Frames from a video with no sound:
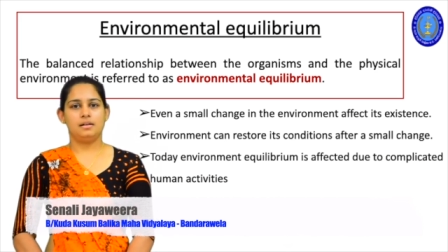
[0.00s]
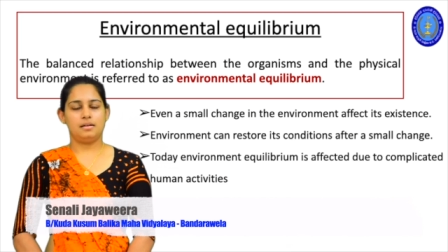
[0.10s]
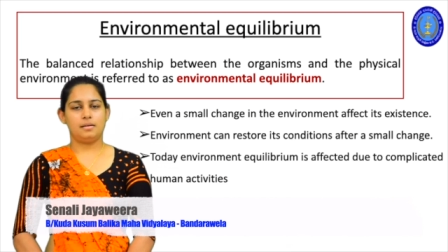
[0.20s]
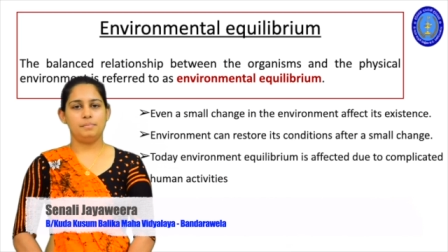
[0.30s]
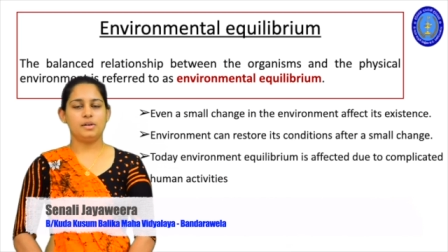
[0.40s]

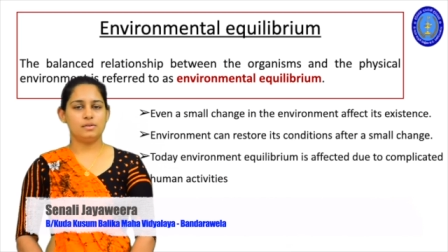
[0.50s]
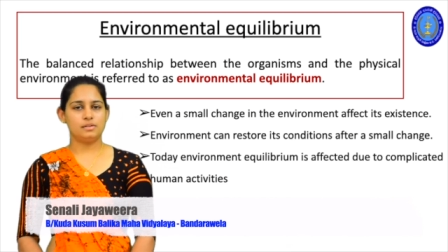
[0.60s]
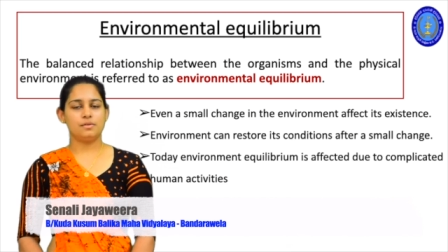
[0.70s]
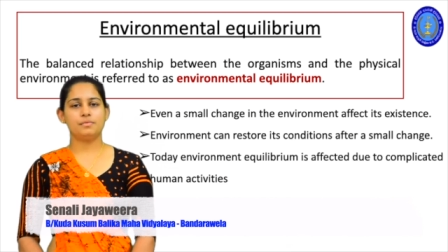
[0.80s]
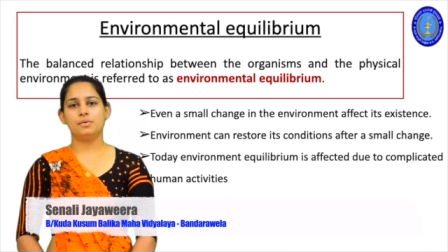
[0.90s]
Uh, because
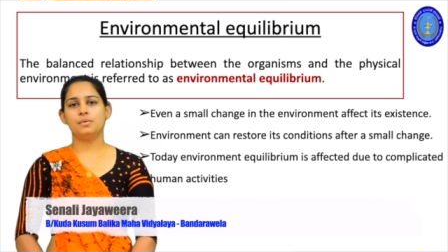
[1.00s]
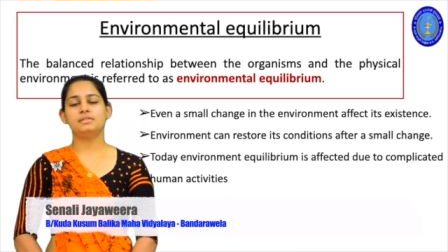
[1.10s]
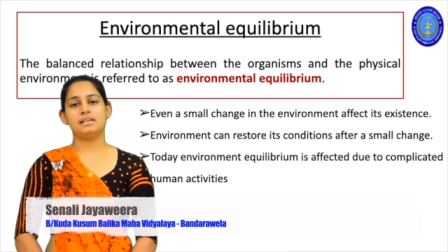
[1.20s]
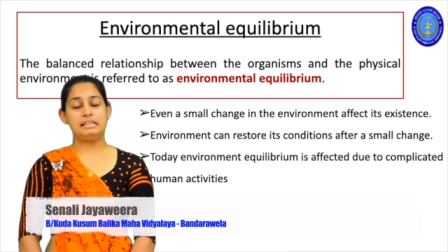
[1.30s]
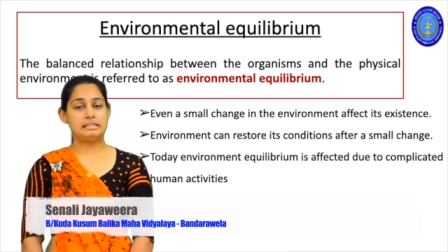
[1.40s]
of those
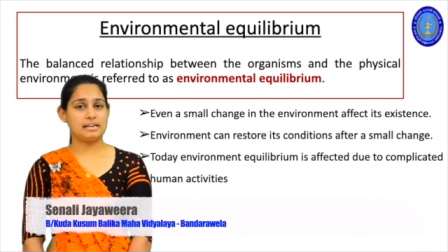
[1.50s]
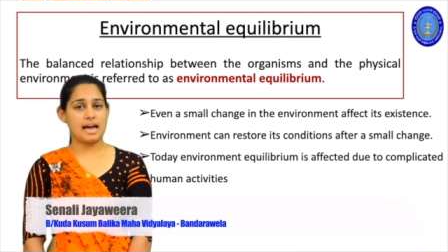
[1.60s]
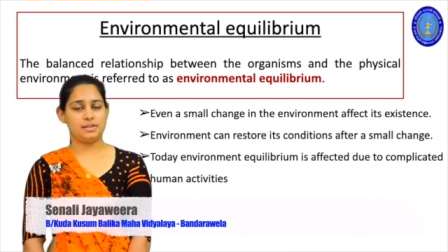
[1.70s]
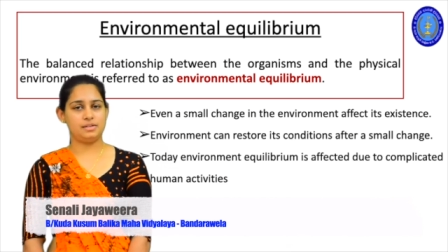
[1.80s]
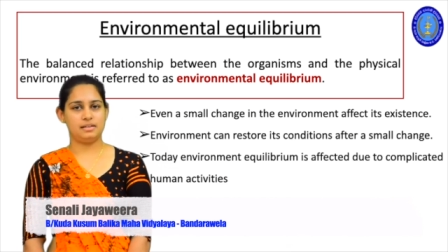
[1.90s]

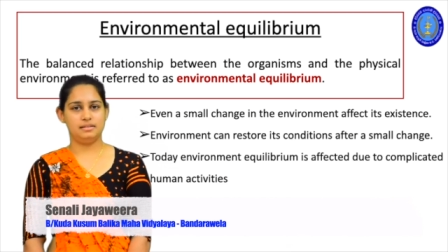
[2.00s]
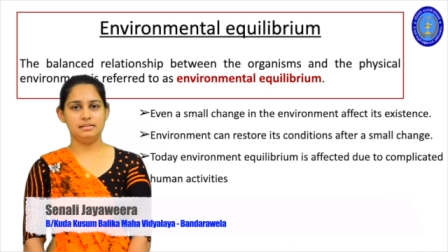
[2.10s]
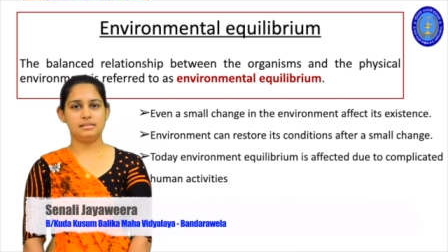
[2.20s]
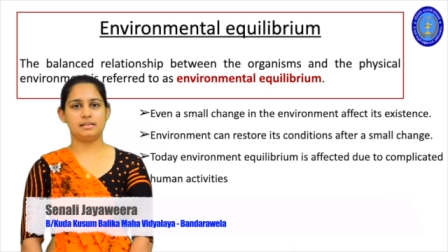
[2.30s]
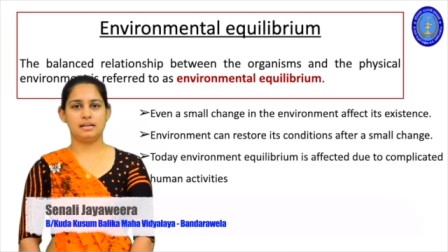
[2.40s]

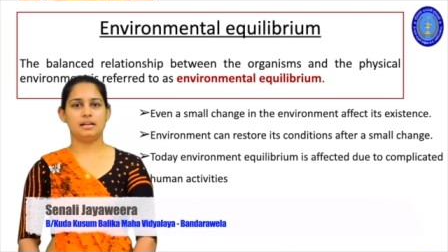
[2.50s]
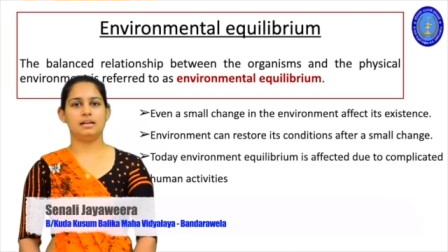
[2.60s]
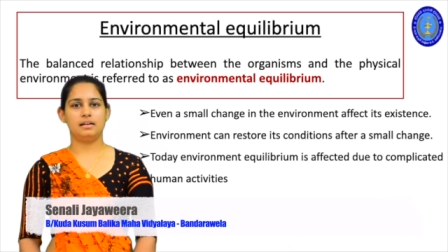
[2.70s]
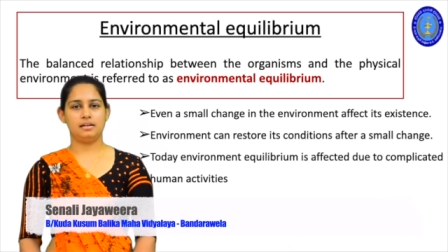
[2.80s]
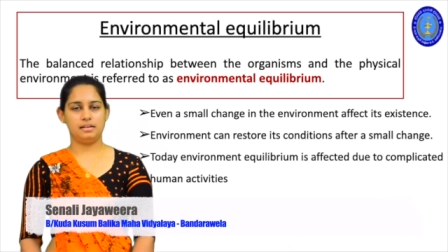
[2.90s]
interactions,
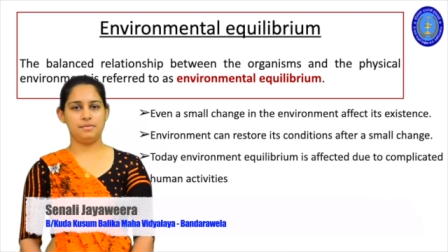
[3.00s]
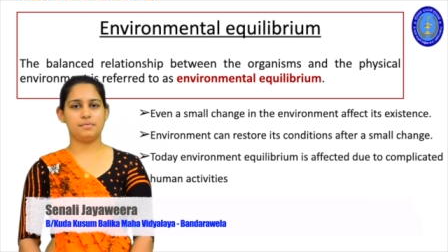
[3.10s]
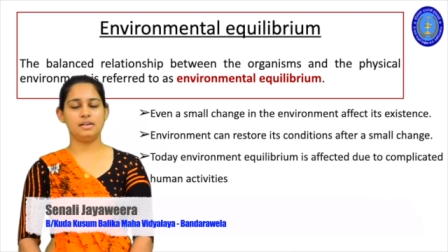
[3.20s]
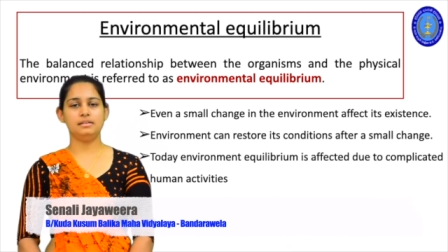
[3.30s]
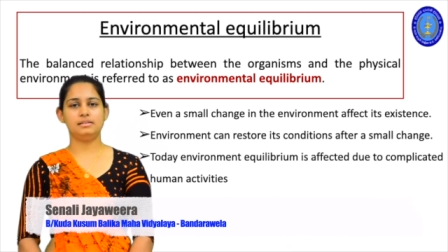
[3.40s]

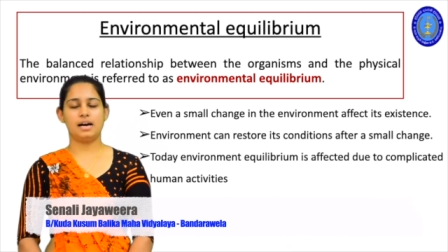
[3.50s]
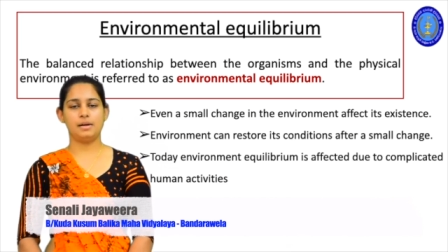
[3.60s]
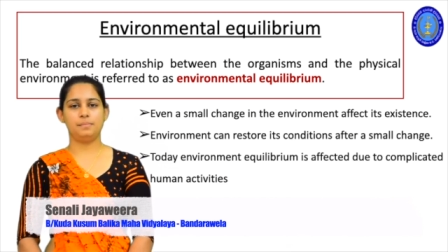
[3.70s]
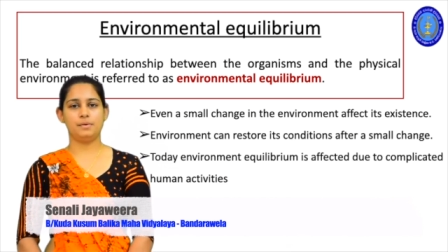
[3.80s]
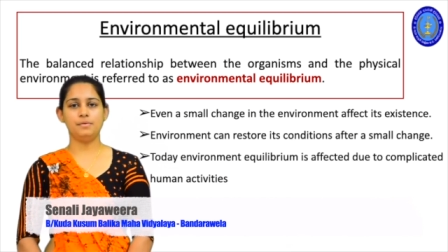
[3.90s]
different
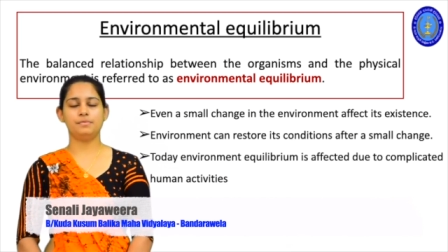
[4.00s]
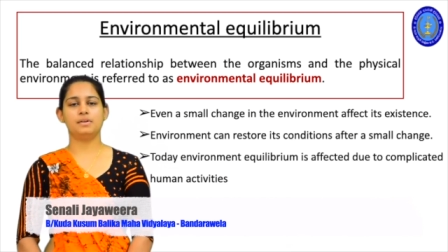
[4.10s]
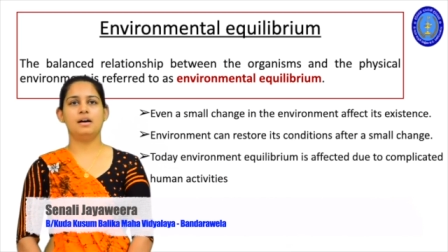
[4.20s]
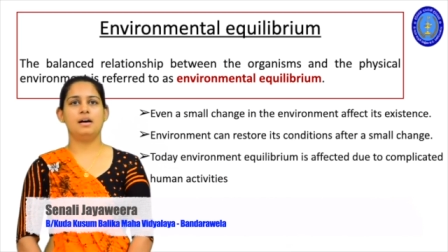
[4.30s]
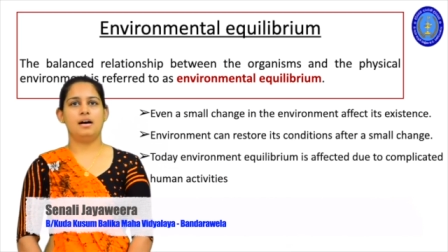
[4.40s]
type of
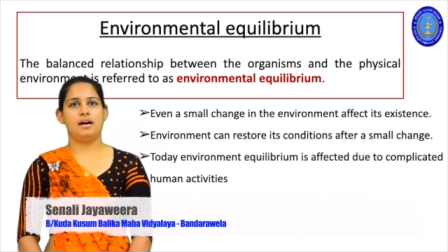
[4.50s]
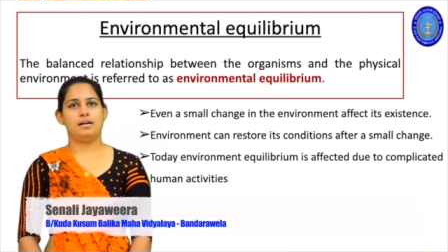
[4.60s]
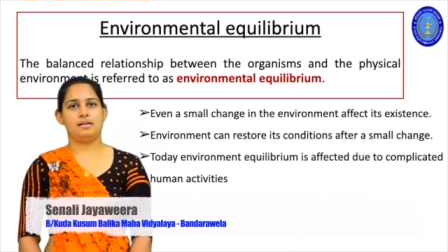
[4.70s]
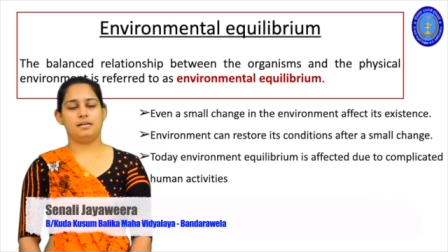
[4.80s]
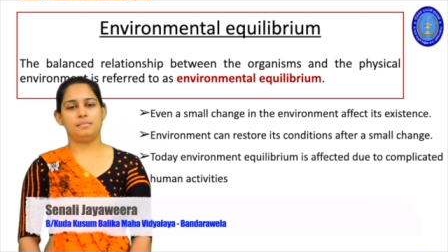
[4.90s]

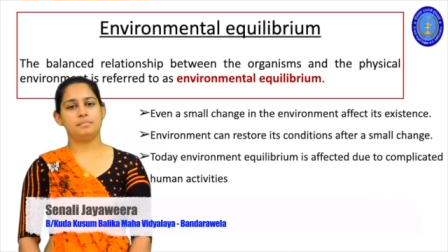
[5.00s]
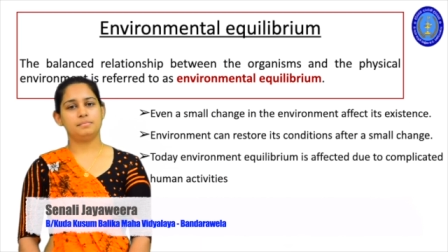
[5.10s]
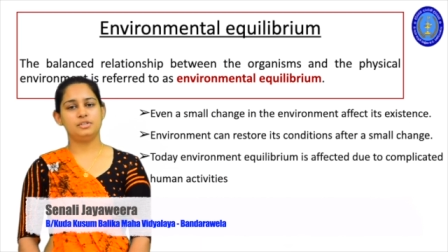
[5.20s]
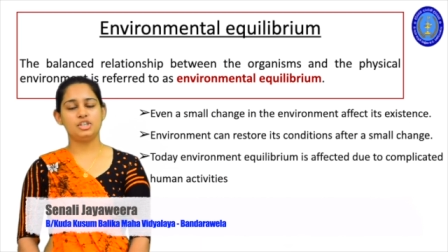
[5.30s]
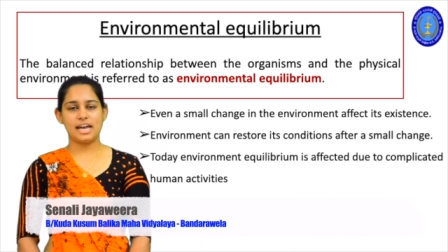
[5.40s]
uh,
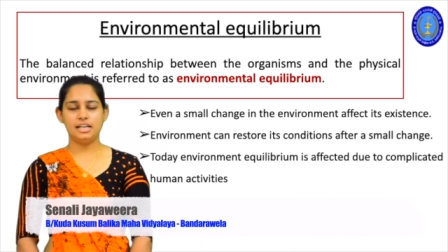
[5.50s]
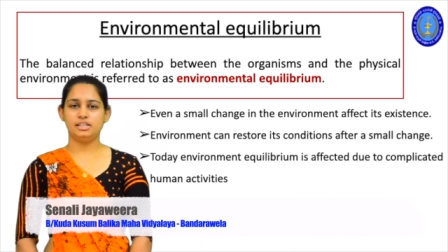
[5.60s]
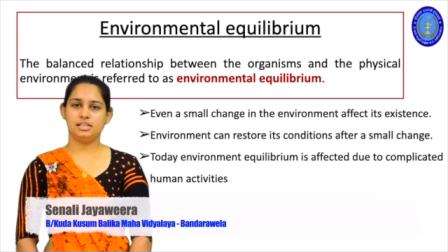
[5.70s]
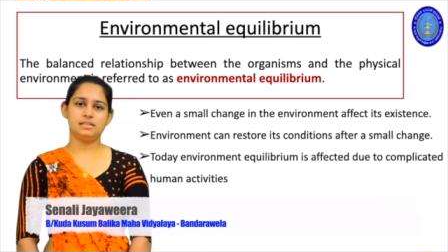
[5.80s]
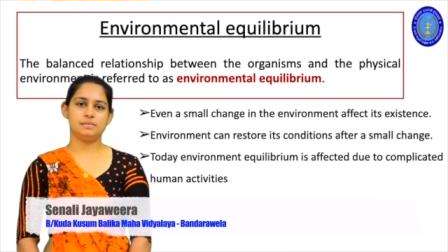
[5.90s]

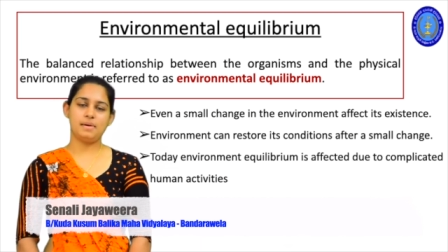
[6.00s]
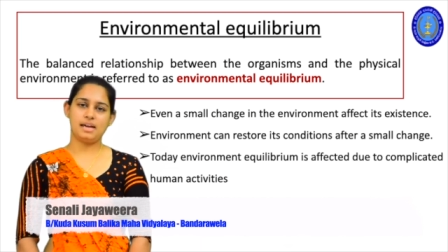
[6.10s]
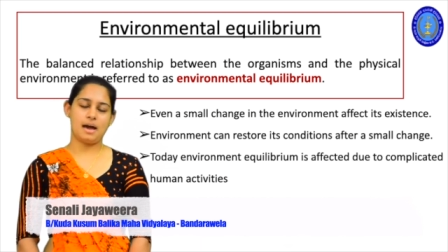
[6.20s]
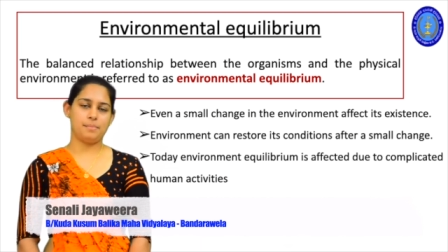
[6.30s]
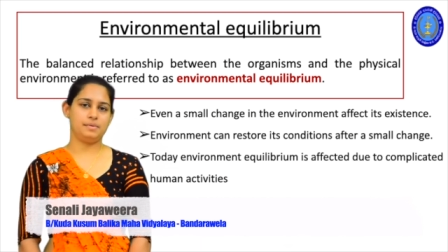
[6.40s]
changes may
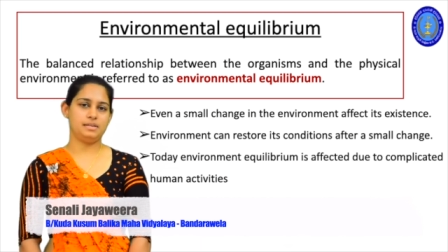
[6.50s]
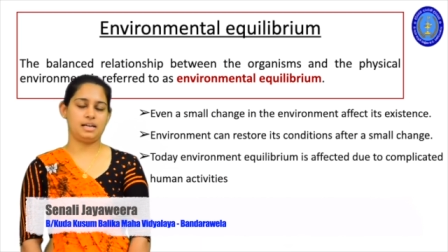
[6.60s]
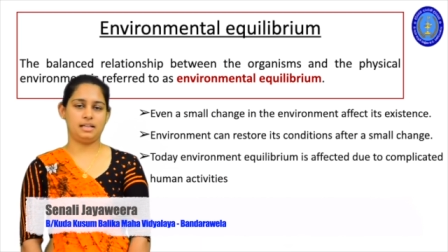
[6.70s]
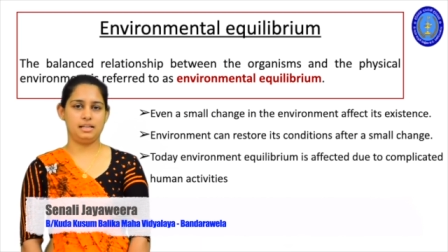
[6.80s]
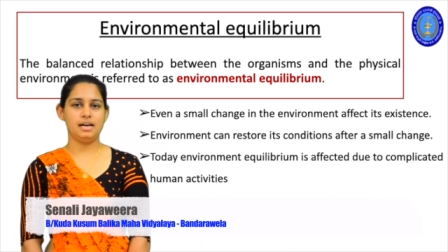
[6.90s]
happen
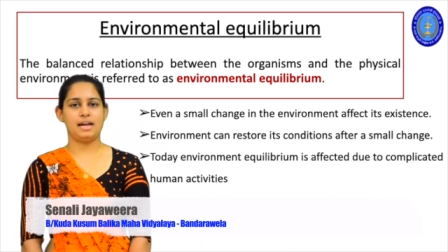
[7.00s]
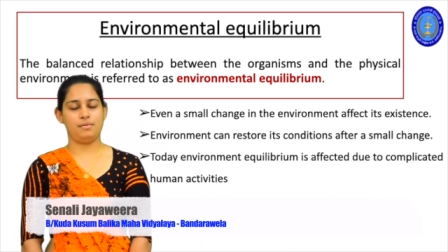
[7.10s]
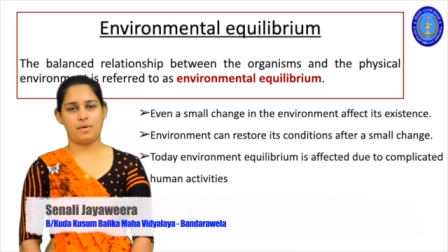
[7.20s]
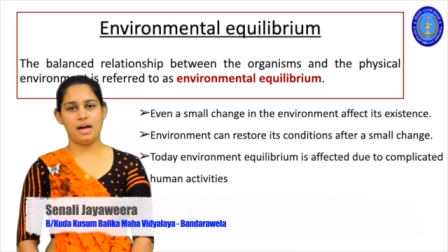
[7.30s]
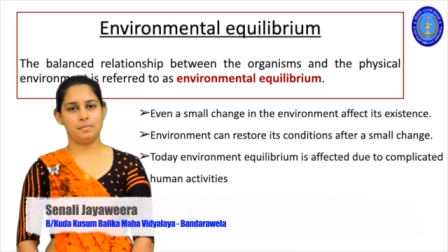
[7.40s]
in the
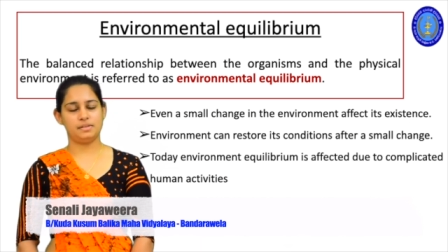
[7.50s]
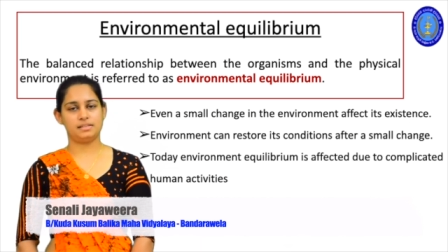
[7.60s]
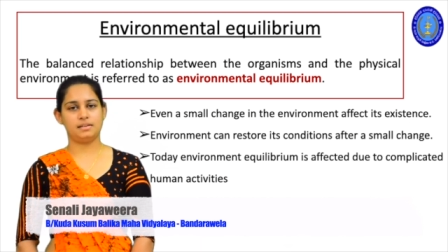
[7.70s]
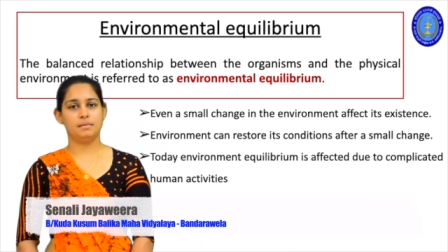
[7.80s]
environment.